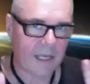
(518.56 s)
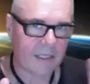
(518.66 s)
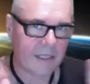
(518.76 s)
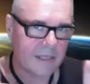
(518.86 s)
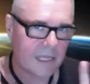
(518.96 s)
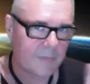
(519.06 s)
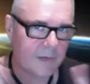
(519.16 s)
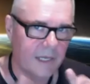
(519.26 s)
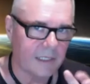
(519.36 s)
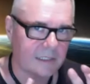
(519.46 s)
That
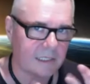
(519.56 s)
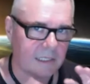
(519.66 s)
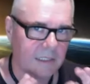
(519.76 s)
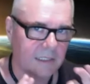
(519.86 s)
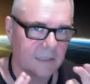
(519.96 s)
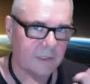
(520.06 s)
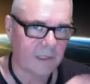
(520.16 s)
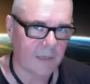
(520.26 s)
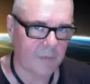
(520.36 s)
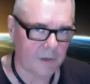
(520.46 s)
part's a little bit
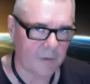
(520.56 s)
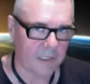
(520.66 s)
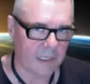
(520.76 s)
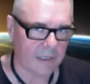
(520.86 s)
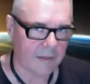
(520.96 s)
hyperbole, I think.